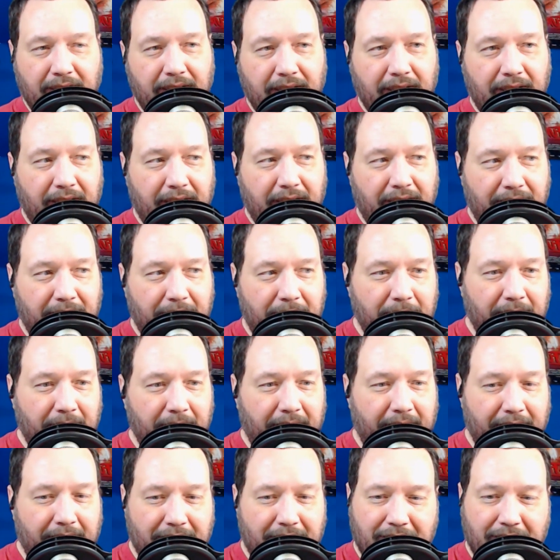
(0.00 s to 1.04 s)

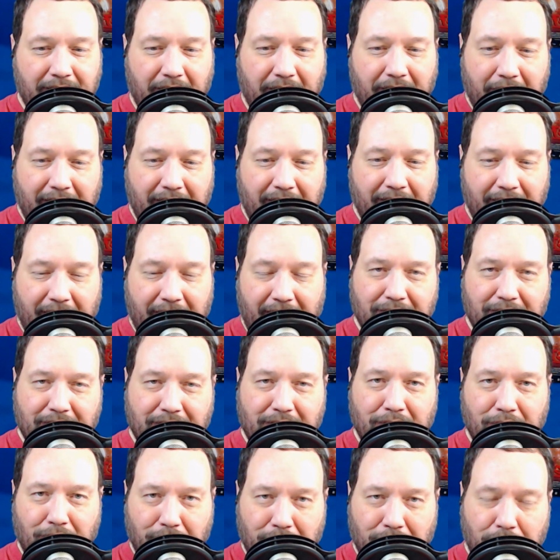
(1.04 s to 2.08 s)
It's a thing that I
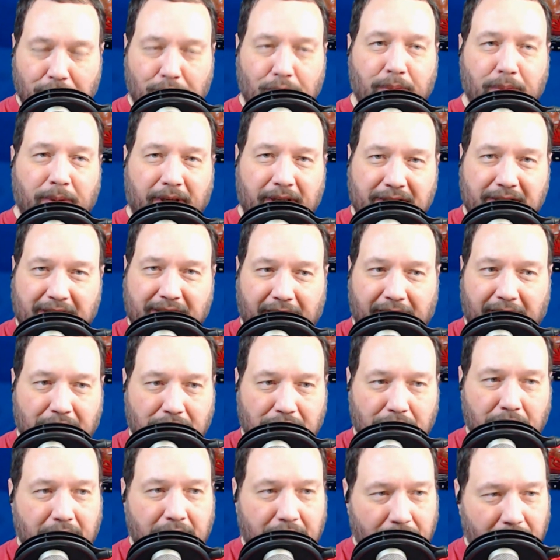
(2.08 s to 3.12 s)
still do because I
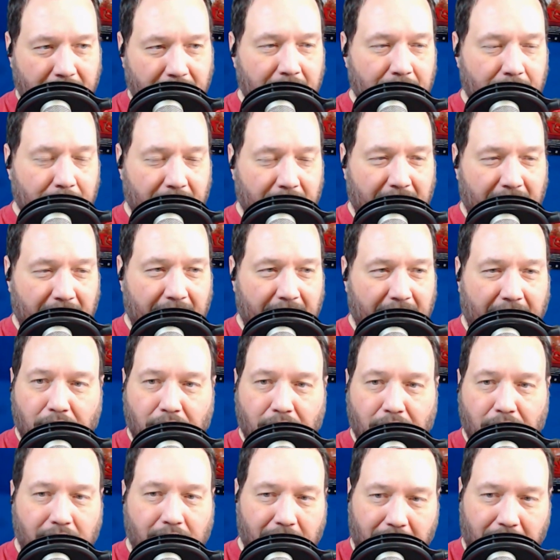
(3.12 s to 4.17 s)
enjoy doing it, but I
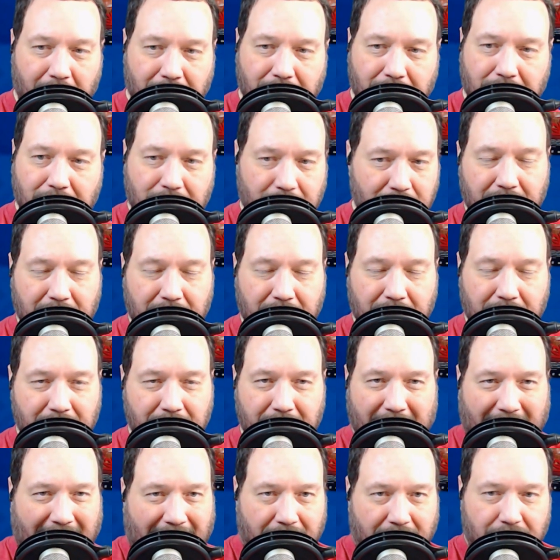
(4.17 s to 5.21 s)
no longer do
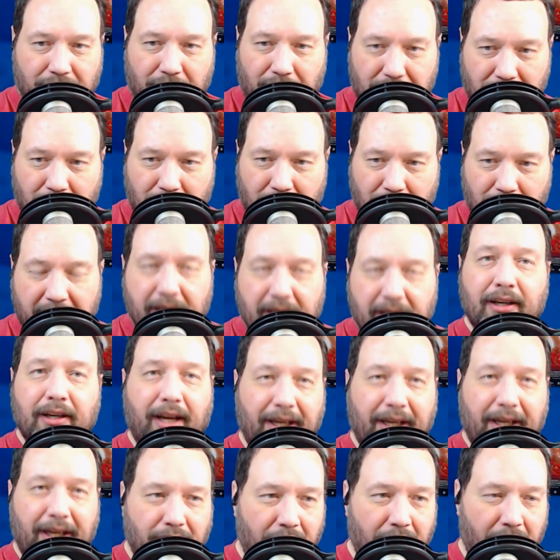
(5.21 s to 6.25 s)
8 shows a week. I
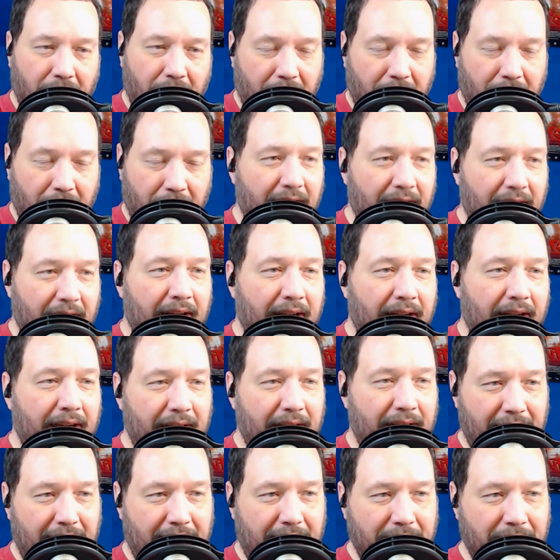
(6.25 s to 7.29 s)
no longer
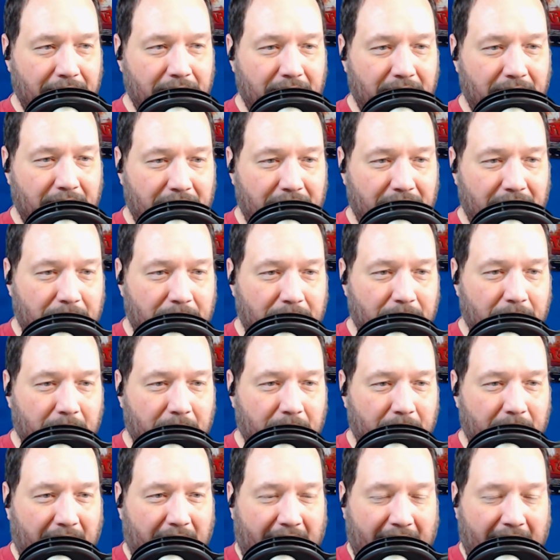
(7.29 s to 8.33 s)

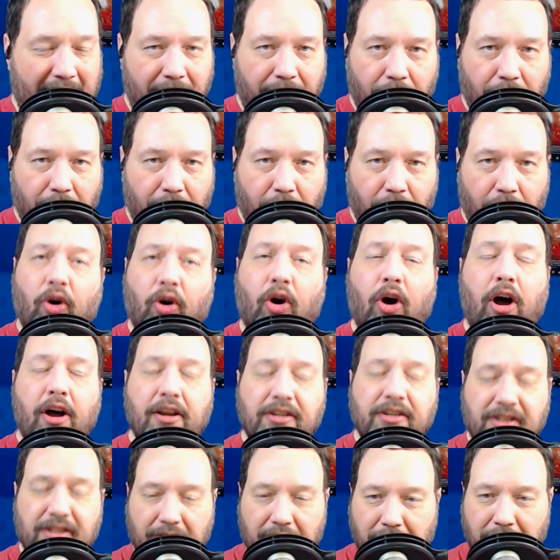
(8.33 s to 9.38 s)
I have
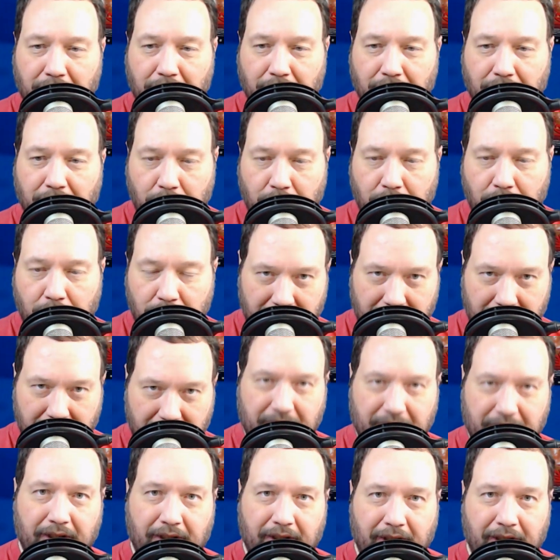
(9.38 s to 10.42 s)
lost the delusions